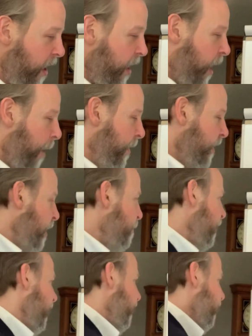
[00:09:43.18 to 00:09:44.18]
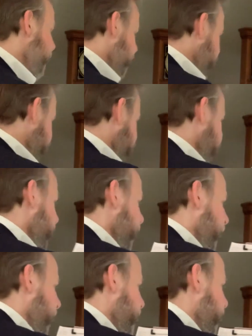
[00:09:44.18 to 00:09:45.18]
I'm going to keep it decimal based, even
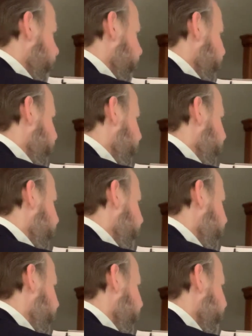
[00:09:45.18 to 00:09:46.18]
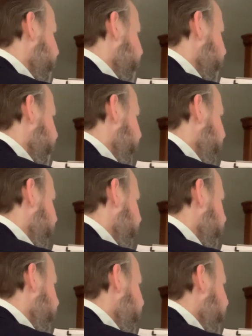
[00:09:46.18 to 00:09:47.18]
though obviously you can't have a decimal
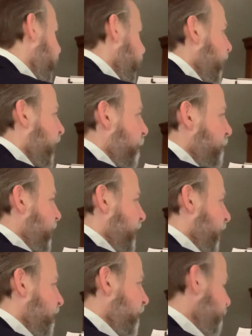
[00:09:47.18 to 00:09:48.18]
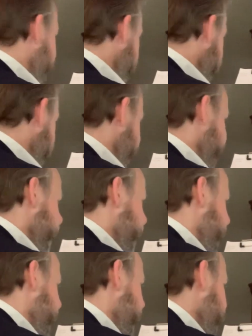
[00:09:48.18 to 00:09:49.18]
value. They gave me
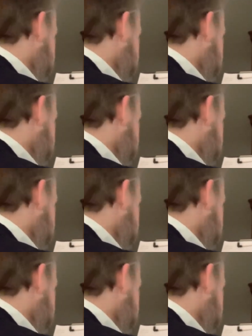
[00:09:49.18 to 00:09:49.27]
19.7%.